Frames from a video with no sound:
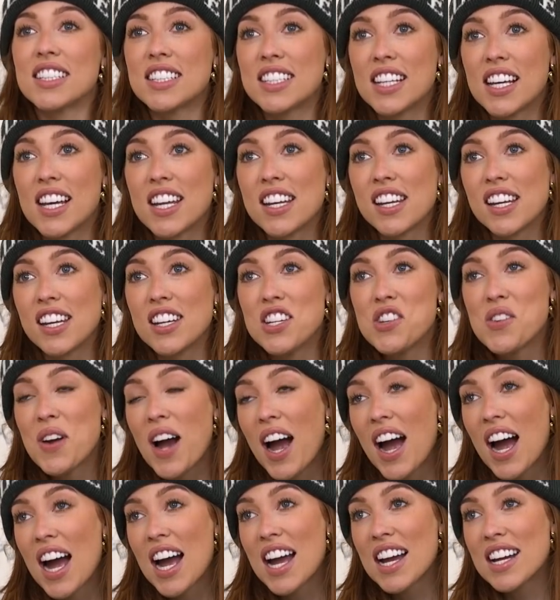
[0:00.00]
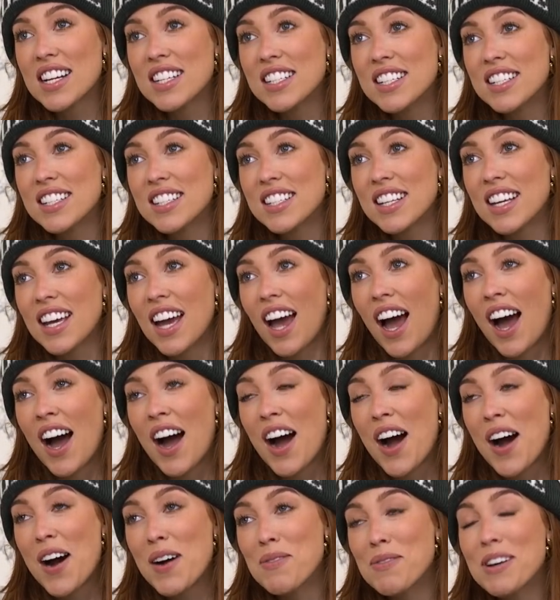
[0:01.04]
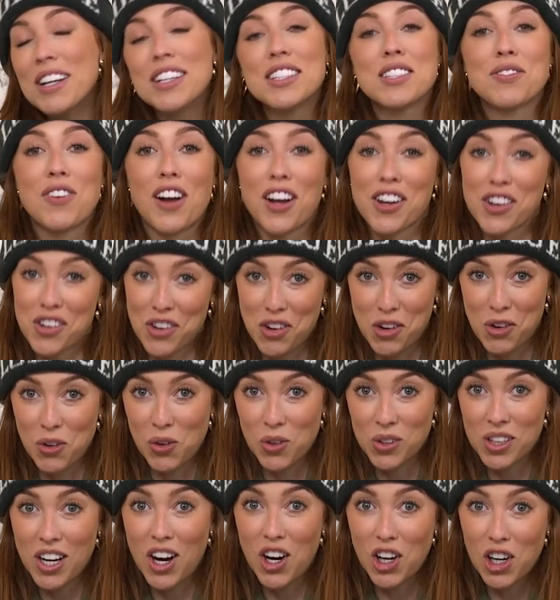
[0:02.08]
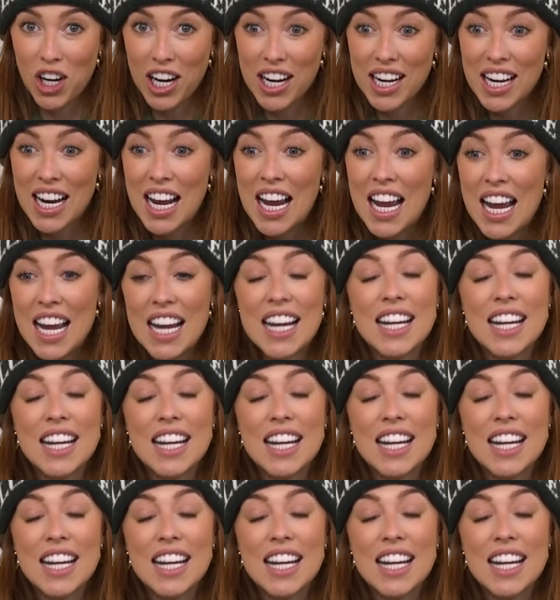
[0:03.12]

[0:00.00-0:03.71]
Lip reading: Listen, you guys, it's fucking cold, all right?